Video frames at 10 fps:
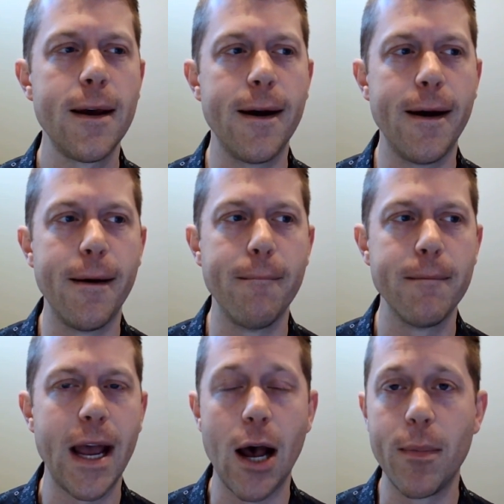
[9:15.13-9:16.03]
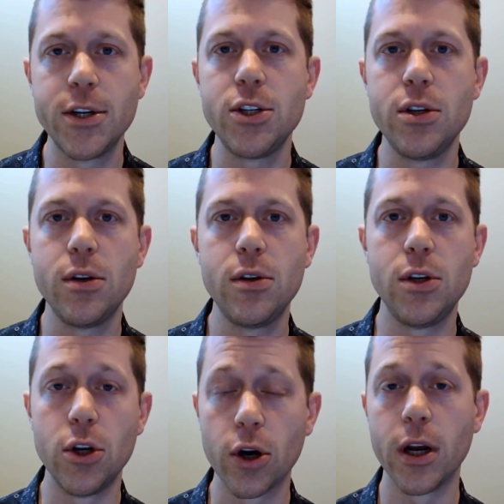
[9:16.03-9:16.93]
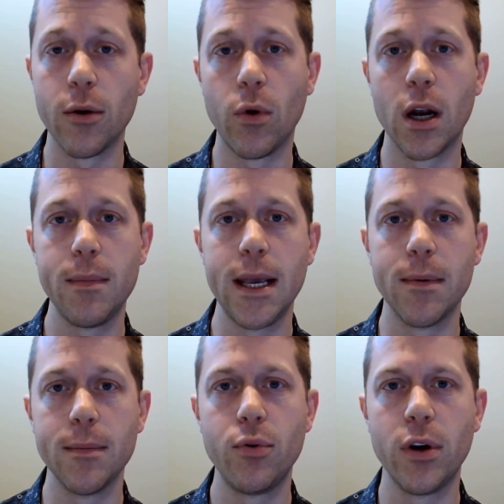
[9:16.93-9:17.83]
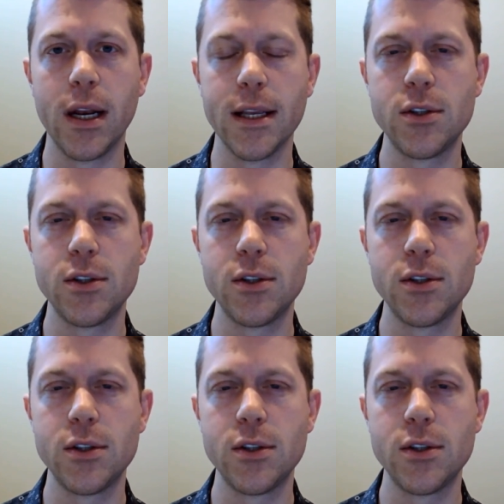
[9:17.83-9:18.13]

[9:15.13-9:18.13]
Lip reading: how much you're going to want to be able to put in it.